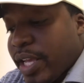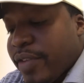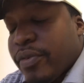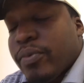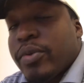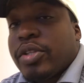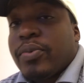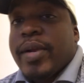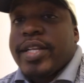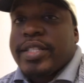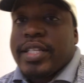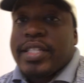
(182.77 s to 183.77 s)
Even with the
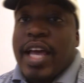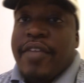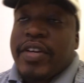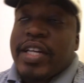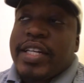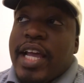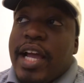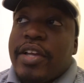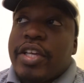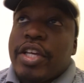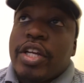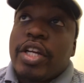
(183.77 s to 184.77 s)
Redskins having a
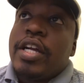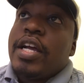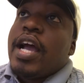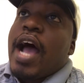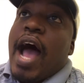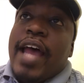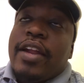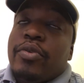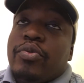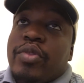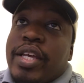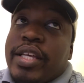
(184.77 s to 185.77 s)
down year, I
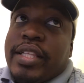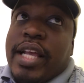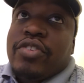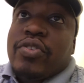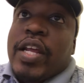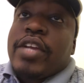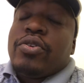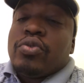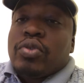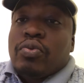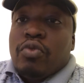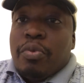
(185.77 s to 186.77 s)
don't think that Jay
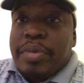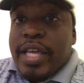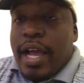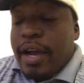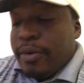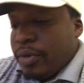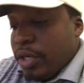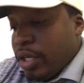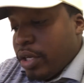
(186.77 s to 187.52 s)
Gruden will be out.